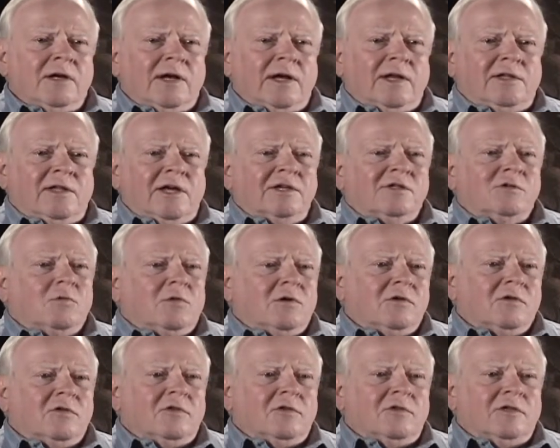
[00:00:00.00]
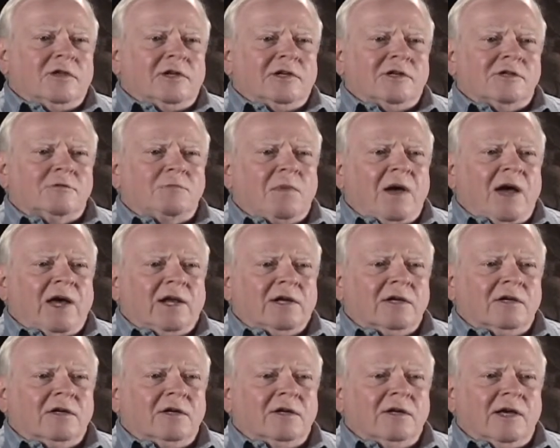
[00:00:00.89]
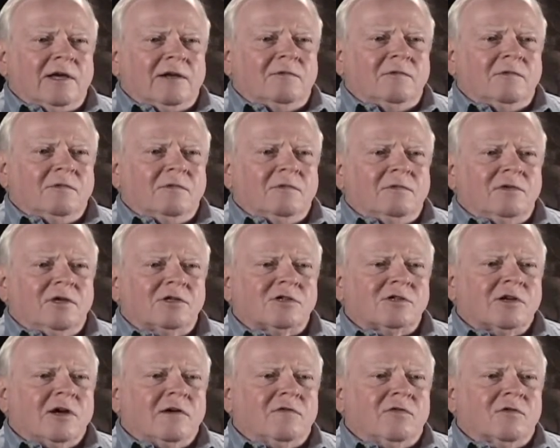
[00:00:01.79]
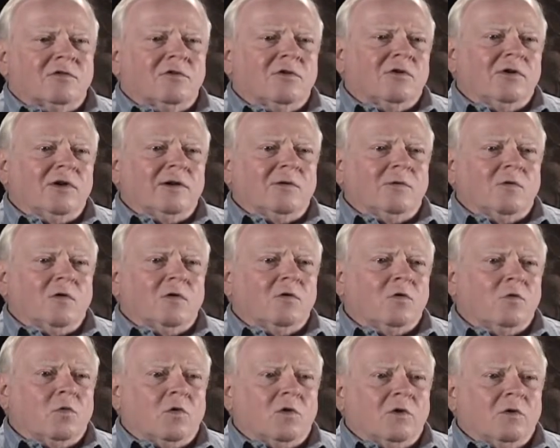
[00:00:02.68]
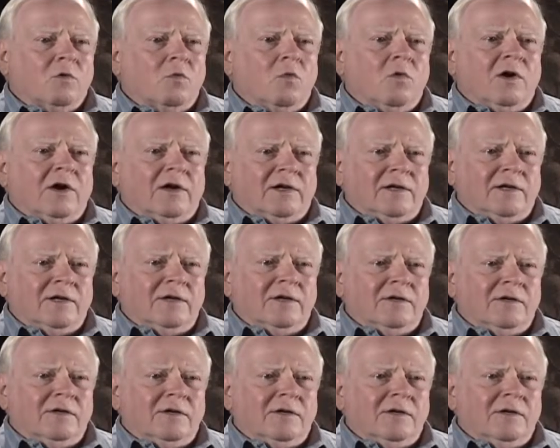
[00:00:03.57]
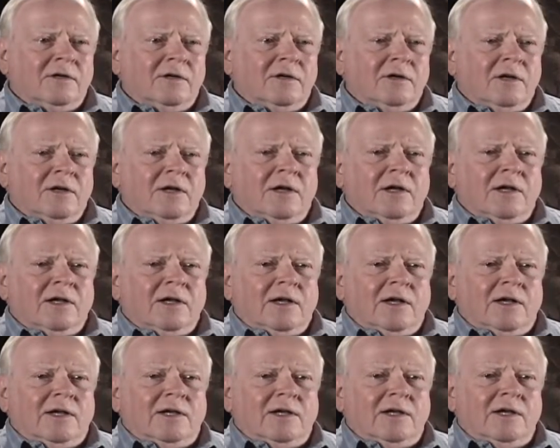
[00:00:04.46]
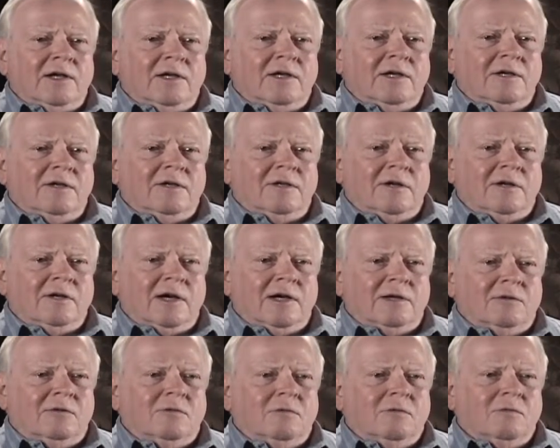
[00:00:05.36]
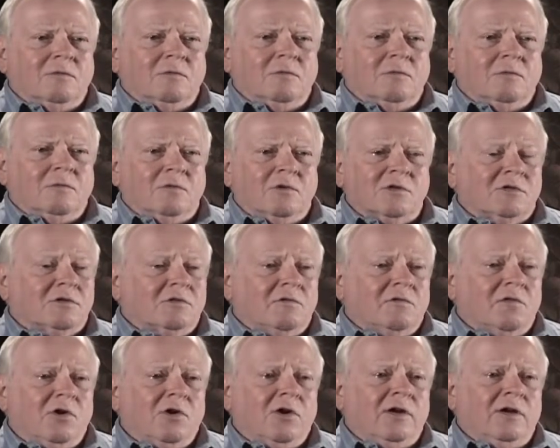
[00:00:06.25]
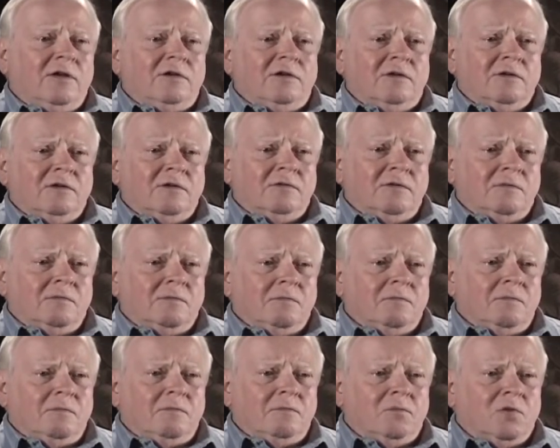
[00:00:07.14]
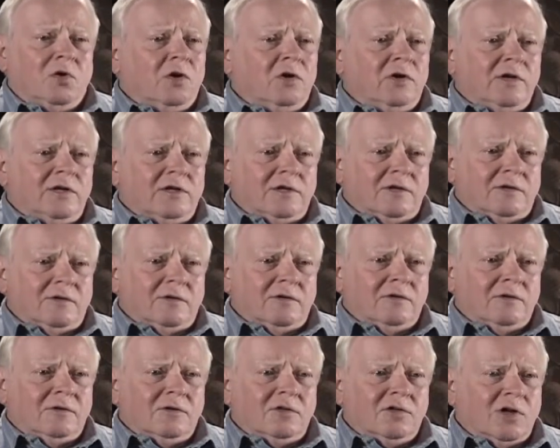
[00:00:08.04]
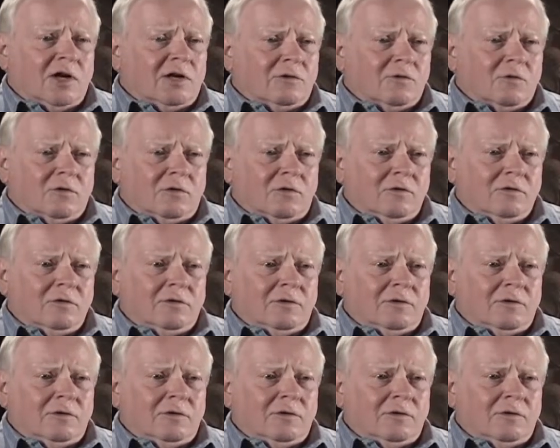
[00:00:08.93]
And that's one of the things Patton had discovered during World War One. And he had, was a very brilliant general.